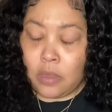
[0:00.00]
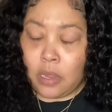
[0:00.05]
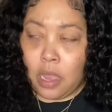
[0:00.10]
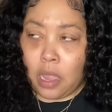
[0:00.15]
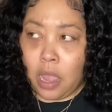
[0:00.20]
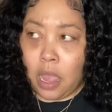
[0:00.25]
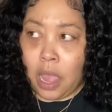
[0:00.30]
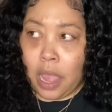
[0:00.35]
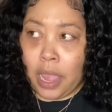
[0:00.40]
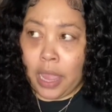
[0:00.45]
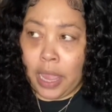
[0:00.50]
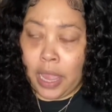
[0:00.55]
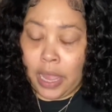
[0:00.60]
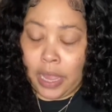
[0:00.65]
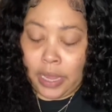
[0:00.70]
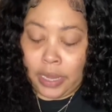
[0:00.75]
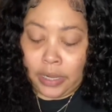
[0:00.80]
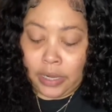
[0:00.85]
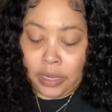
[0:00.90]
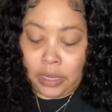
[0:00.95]
I
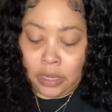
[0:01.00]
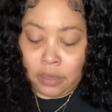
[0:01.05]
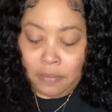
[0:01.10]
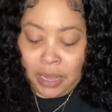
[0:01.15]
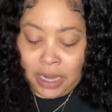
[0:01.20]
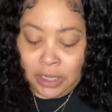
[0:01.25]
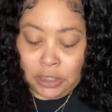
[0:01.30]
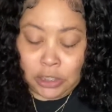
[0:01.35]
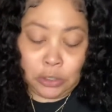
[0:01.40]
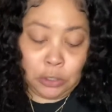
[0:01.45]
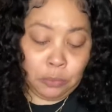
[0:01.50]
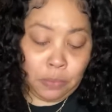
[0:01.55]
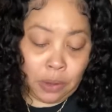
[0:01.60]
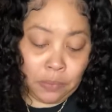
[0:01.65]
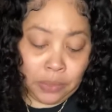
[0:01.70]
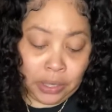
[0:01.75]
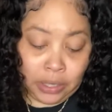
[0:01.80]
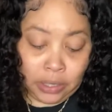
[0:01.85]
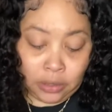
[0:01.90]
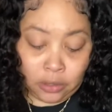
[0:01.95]
had actually threw my
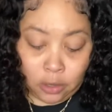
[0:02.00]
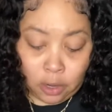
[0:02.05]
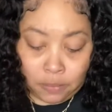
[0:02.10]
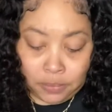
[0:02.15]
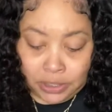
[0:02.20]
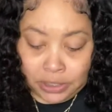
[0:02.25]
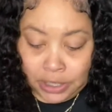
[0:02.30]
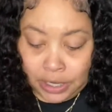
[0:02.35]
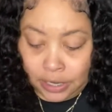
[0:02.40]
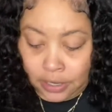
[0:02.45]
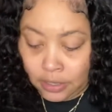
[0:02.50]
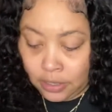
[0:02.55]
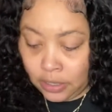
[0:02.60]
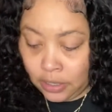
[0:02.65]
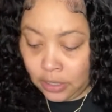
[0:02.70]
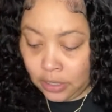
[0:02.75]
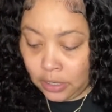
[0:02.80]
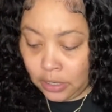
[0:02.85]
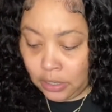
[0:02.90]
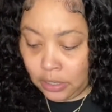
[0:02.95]
ring in the garbage can.
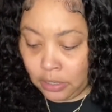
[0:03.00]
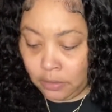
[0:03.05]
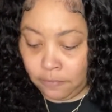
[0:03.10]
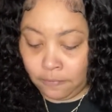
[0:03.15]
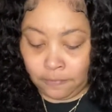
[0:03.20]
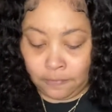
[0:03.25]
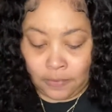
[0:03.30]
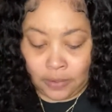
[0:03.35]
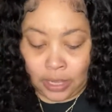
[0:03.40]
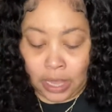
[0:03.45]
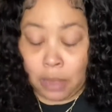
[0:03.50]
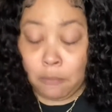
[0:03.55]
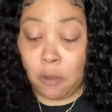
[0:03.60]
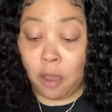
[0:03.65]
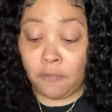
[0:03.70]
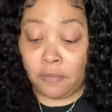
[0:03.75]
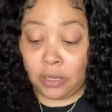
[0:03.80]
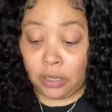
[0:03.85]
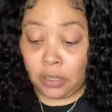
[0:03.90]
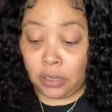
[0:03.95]
It came
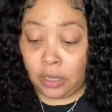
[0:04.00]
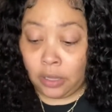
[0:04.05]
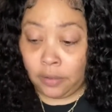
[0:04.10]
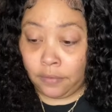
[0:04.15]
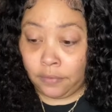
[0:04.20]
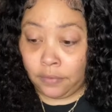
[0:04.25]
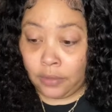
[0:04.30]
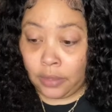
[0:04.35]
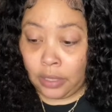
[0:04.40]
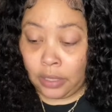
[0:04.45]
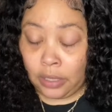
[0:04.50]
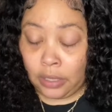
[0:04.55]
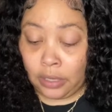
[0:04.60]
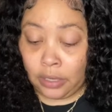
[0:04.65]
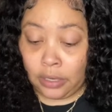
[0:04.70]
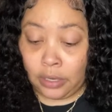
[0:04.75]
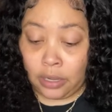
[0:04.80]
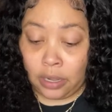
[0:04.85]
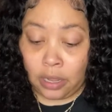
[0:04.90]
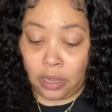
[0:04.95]
off in a glove,
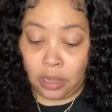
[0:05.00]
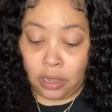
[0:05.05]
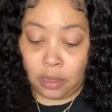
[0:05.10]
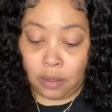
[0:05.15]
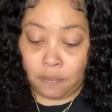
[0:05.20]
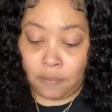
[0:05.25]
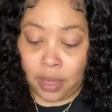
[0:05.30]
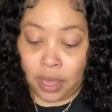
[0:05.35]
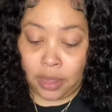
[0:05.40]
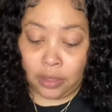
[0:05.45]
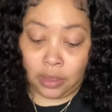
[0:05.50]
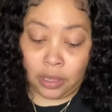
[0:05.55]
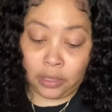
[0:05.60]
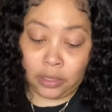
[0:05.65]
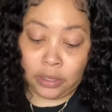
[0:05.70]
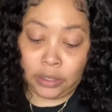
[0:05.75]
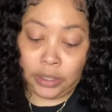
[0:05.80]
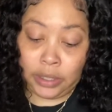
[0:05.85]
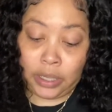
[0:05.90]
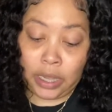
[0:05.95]
and
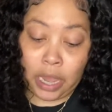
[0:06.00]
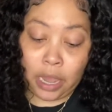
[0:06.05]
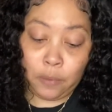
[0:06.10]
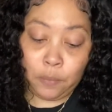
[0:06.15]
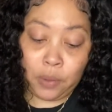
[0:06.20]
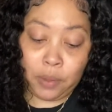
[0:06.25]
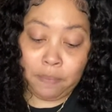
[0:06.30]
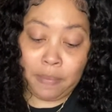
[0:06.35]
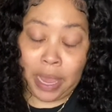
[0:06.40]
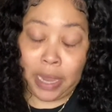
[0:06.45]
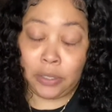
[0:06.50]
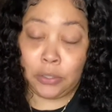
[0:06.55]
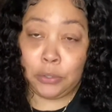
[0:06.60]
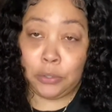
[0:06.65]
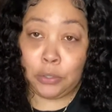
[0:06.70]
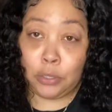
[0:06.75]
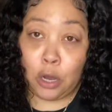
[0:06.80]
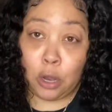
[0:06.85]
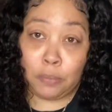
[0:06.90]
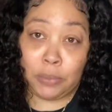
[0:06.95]
luckily I went back to
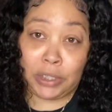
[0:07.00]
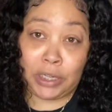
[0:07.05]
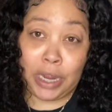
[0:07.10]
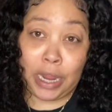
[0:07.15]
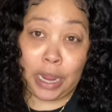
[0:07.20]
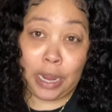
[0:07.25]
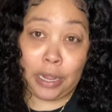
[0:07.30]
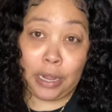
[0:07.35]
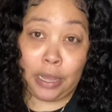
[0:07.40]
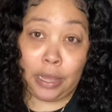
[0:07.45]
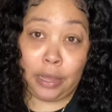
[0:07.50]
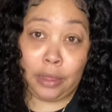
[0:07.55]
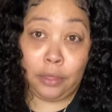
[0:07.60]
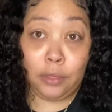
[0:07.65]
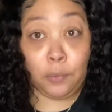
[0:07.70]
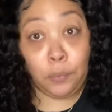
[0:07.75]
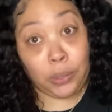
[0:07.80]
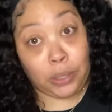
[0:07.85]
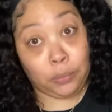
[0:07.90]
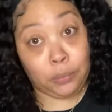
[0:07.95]
the garbage can and the
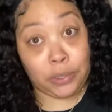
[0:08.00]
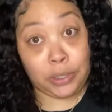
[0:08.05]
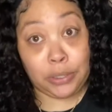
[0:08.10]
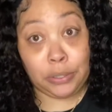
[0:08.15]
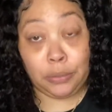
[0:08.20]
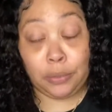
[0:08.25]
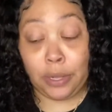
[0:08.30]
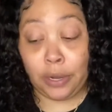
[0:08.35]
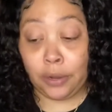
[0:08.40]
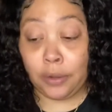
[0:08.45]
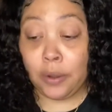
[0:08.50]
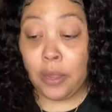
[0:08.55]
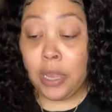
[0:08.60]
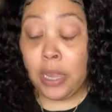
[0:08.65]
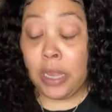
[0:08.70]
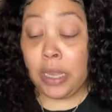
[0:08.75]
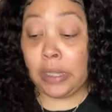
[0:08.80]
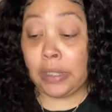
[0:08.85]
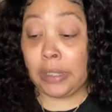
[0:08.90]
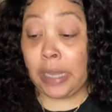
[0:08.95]
ring was still there
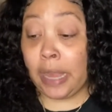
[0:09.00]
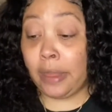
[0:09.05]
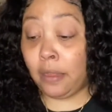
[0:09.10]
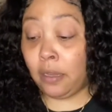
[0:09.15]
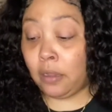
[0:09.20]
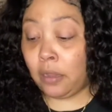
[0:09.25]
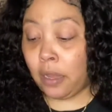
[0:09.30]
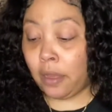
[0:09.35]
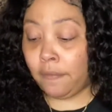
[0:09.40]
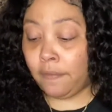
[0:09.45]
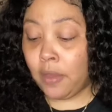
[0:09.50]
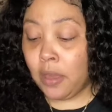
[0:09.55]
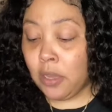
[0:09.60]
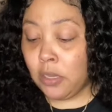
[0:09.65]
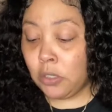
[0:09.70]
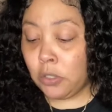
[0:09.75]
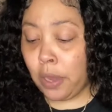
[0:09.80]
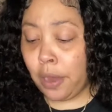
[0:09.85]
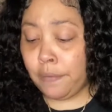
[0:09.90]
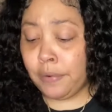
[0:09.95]
inside the glove.
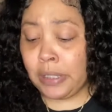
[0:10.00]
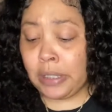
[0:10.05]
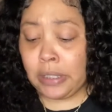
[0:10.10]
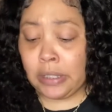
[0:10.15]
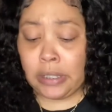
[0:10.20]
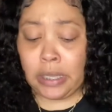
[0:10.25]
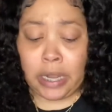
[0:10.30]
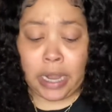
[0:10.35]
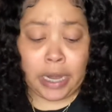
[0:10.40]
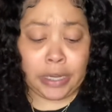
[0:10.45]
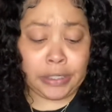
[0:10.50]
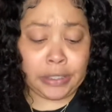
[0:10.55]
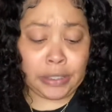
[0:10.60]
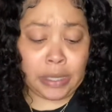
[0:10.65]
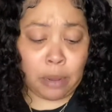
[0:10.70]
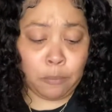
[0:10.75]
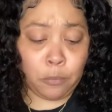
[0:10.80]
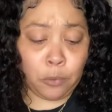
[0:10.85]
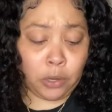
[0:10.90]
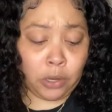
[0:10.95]
So ever since then I just
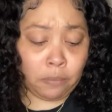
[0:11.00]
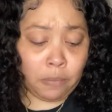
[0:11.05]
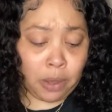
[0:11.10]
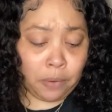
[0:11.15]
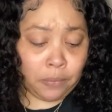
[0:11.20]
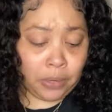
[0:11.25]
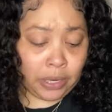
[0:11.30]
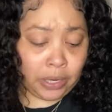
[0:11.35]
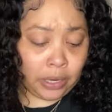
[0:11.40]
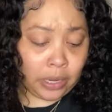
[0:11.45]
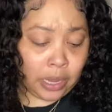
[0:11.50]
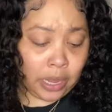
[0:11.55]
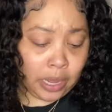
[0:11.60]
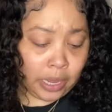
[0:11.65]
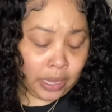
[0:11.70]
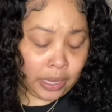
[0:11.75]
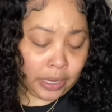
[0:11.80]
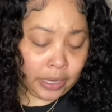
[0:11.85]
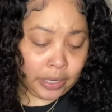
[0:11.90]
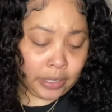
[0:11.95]
stopped wearing my ring,
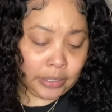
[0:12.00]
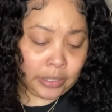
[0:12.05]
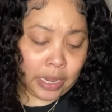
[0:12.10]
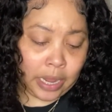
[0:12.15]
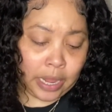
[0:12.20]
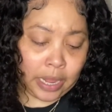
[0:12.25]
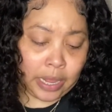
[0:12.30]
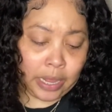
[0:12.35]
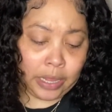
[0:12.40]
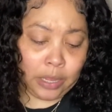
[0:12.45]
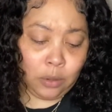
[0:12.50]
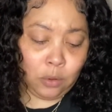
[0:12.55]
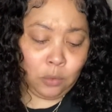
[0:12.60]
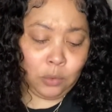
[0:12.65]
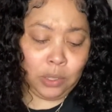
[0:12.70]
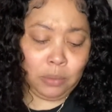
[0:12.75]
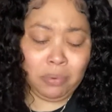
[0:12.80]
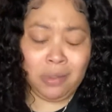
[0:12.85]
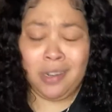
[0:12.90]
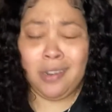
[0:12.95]
and I
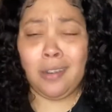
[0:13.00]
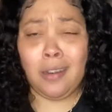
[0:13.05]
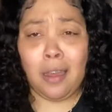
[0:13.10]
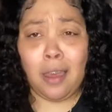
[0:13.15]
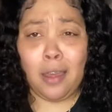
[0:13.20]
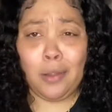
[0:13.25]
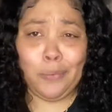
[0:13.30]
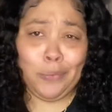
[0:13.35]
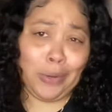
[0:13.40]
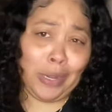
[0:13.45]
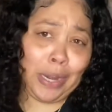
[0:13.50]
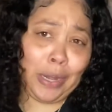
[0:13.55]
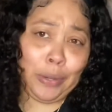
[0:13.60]
only put it on when I